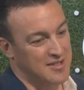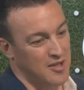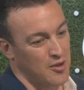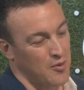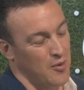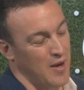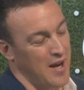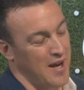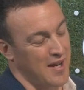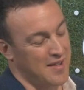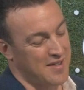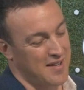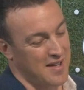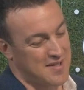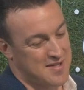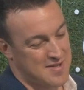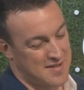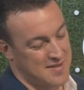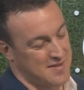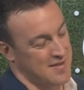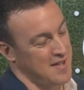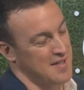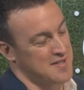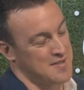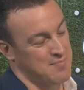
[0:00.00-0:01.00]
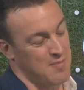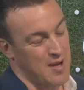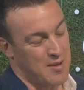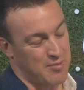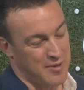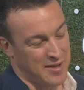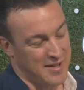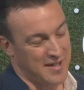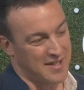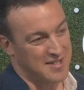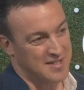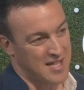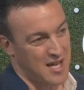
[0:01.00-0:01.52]
So uh, that's that's
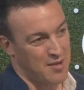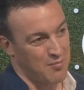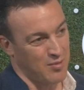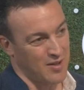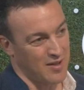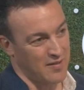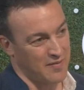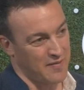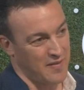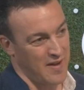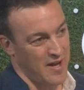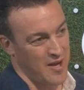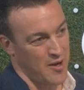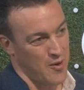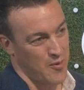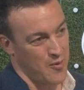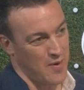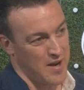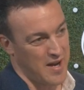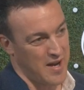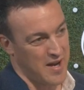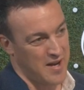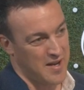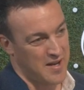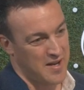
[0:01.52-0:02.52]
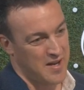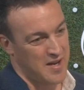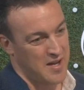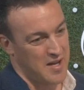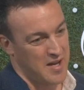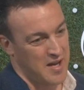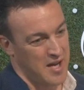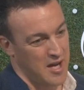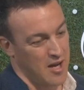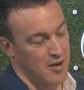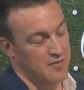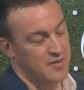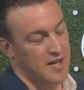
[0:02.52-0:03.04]
maybe an example of how. uh,
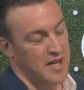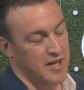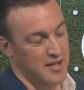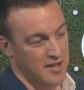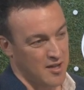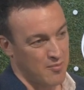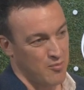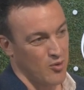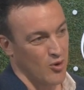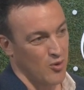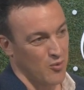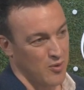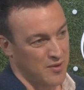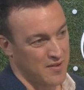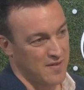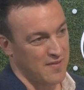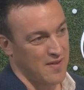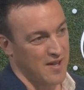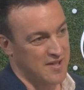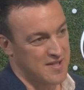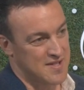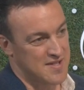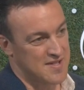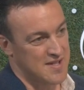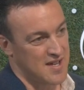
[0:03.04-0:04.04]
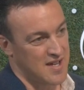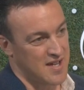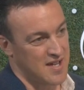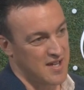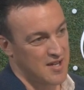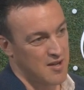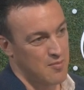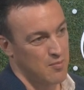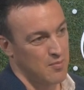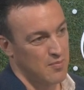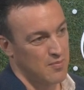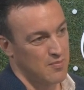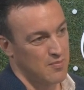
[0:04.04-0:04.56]
I've taken on board what they've had to say. And